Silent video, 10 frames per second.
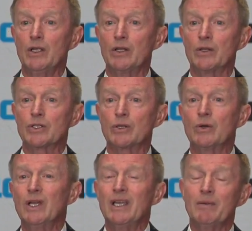You know, so
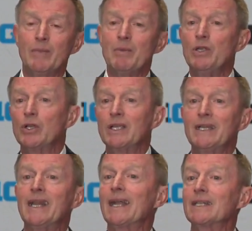maybe you
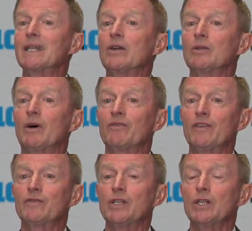can net it down to about
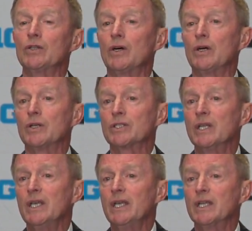15 calls.
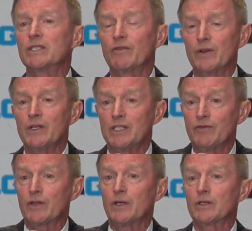It's a very
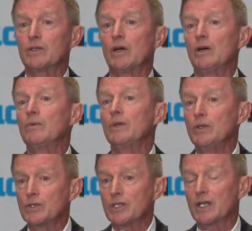difficult call. We
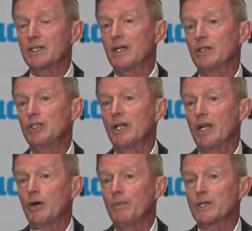use technology to
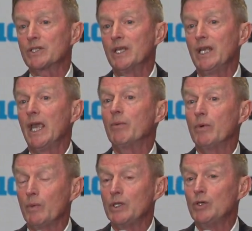help us, and
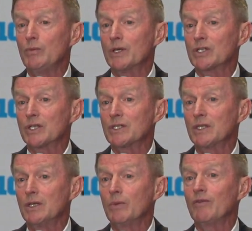when we do miss
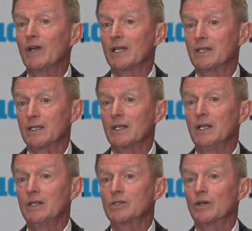it, we've got that
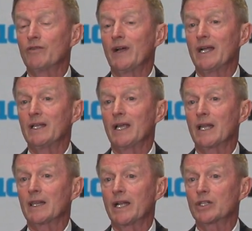certified
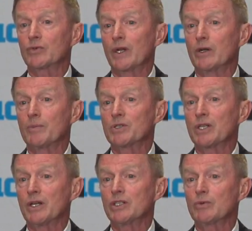athletic trainer
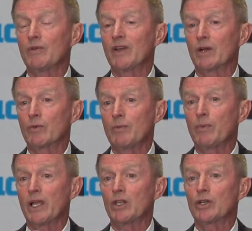upstairs. We've got
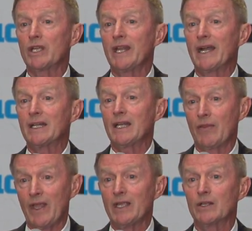replay looking at it,
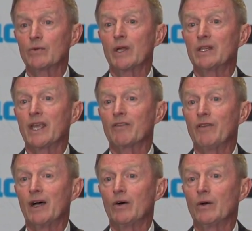and they can create that
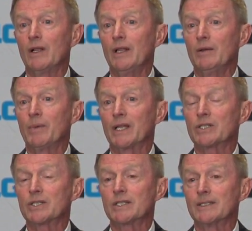foul. But
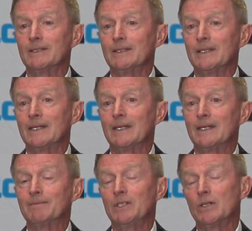it's
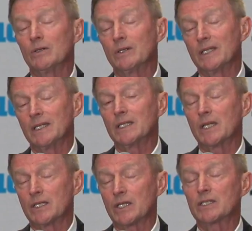um, you it's,
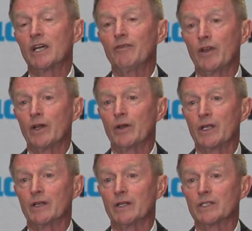it's a tough
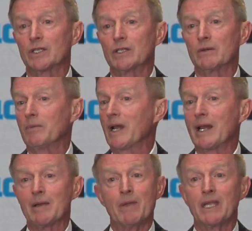area. It's a, but I'm
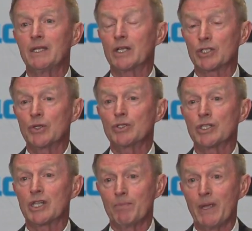not making any
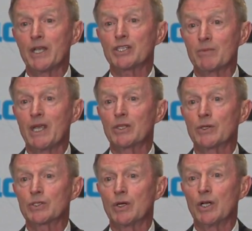excuses. They pay us to make
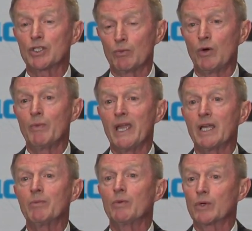those calls, and we'll make
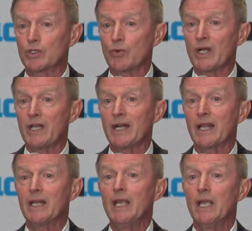them, and we're training on
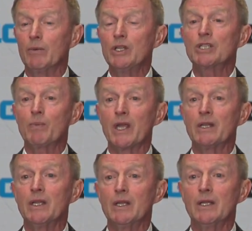it. And we
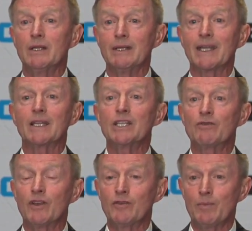spend at
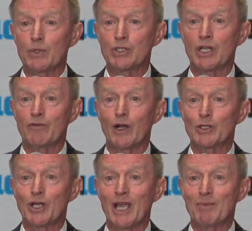least 50% of our
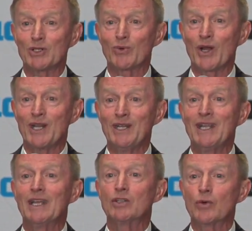time in training
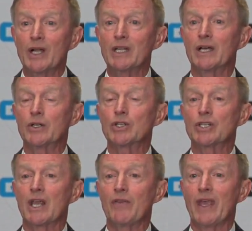trying to
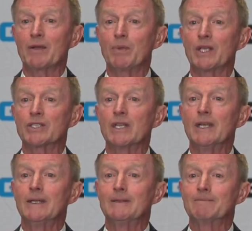understand that because
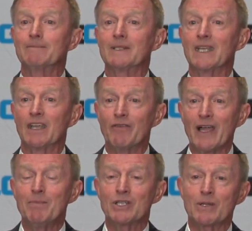if
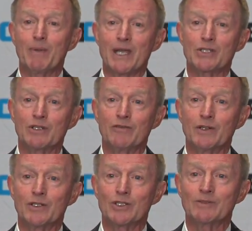I miss a pass
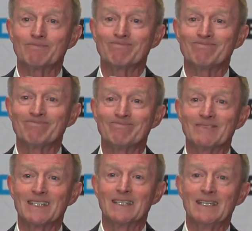interference,
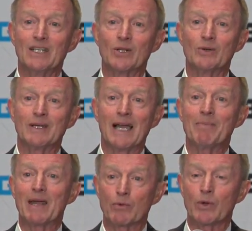you know, I'm
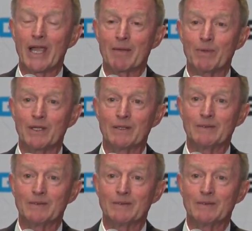not real happy.